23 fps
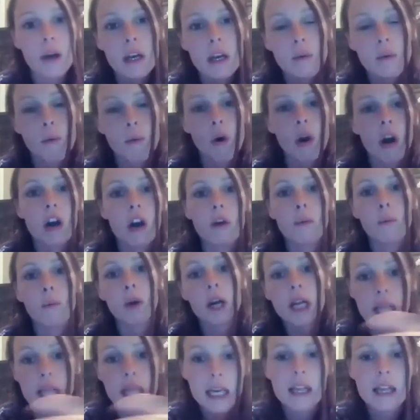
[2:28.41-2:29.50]
to war and
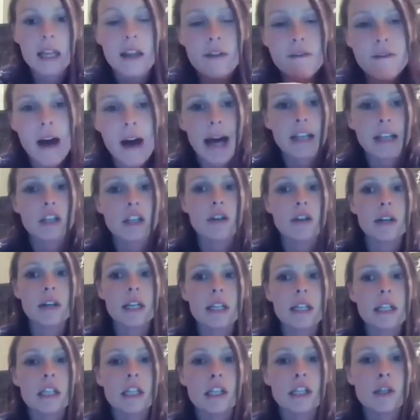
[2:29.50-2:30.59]
working in the
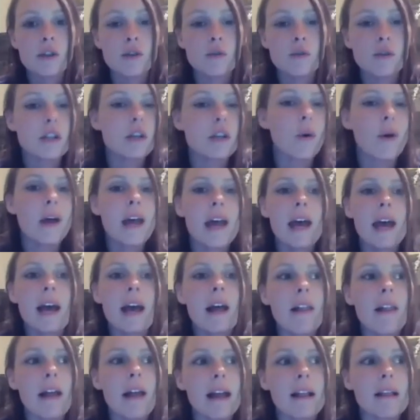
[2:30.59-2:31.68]
factories too. So
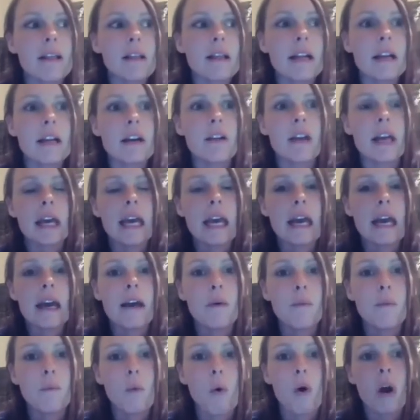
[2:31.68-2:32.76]
like literally
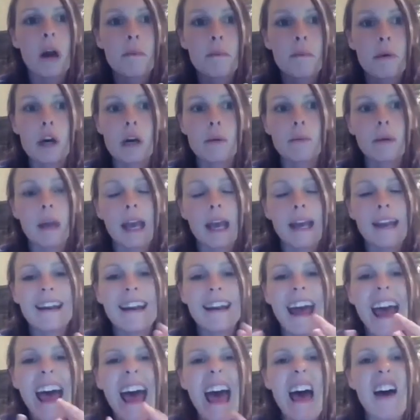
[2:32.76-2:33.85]
war permeated
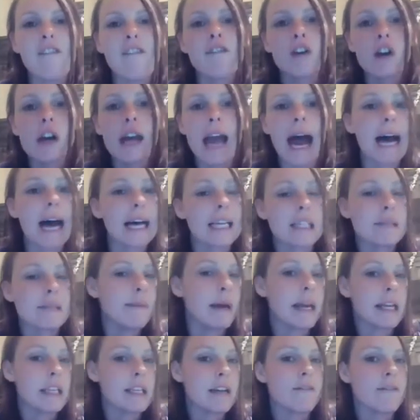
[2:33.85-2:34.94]
every
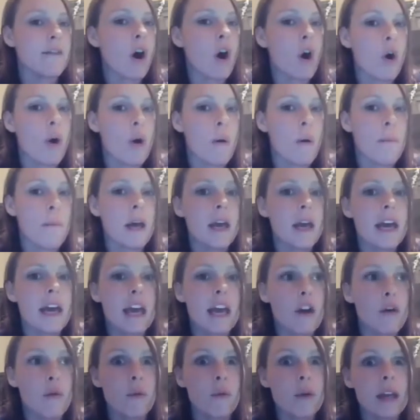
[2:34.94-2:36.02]
aspect of home.
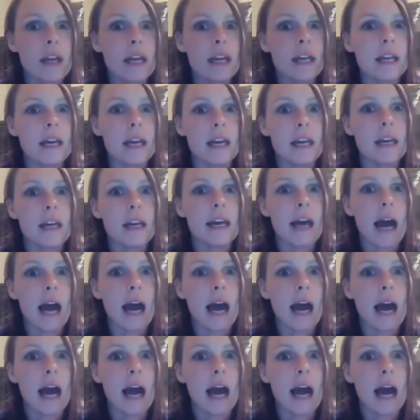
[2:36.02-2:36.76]
It really did. Yeah,